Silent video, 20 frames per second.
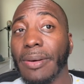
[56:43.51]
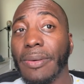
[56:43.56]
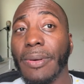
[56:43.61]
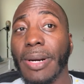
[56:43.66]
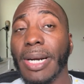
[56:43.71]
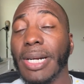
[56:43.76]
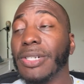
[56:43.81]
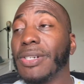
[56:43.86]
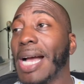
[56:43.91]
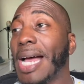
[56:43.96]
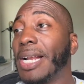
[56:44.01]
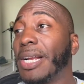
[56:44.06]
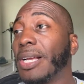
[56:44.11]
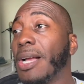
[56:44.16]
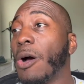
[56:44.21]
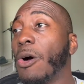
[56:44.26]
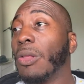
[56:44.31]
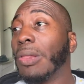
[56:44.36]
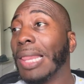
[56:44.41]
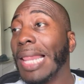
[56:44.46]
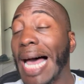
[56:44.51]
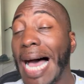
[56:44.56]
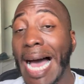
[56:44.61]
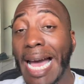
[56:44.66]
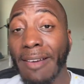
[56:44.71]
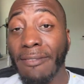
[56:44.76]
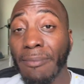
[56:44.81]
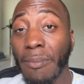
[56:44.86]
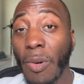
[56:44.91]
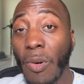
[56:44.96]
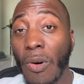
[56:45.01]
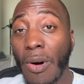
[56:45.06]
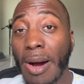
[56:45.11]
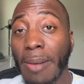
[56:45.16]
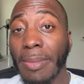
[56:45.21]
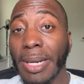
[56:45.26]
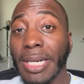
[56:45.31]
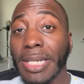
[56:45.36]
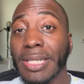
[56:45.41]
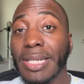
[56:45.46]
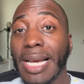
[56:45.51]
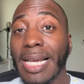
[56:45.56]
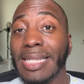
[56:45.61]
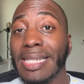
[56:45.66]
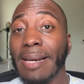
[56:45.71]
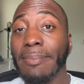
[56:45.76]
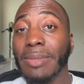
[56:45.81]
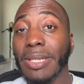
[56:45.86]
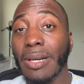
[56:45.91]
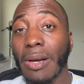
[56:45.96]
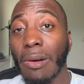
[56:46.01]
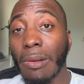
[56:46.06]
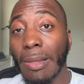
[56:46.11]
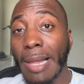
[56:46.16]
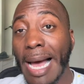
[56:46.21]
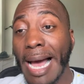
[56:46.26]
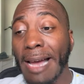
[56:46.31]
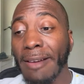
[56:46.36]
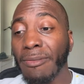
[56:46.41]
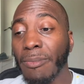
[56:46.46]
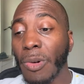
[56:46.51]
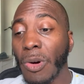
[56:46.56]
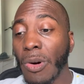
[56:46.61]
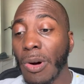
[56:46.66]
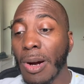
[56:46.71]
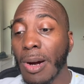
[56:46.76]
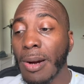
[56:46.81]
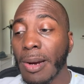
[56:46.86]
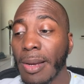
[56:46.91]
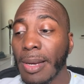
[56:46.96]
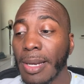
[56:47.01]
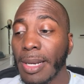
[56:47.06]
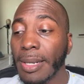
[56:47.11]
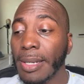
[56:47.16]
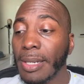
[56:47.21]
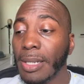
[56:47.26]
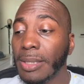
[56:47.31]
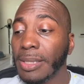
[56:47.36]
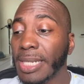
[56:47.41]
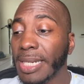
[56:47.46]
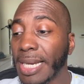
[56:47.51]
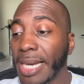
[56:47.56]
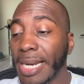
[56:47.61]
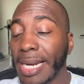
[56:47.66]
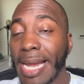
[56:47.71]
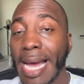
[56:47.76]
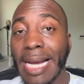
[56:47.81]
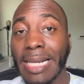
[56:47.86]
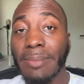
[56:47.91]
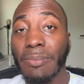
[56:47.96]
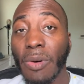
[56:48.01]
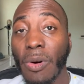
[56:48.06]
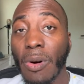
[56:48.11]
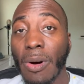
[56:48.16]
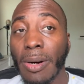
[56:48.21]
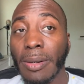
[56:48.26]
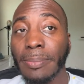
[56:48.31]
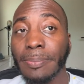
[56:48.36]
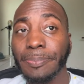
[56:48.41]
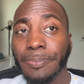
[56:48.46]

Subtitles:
We're going to try to go live more. I'm going to attempt to go live more, to connect more.